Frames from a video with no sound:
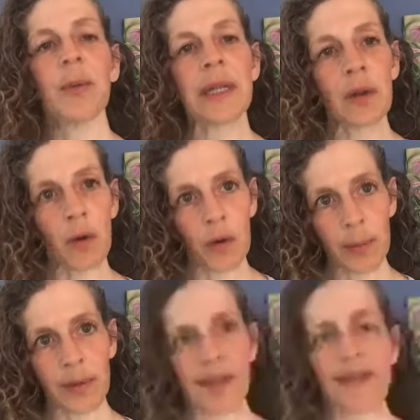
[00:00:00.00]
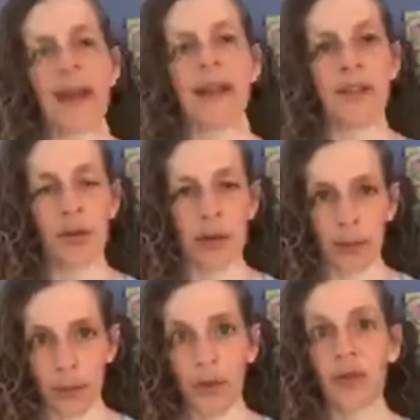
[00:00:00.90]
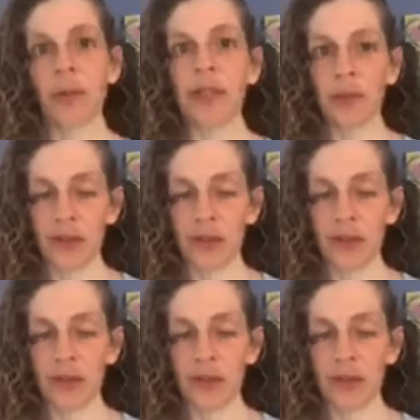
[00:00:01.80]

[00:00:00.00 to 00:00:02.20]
to incorporate that into our movement,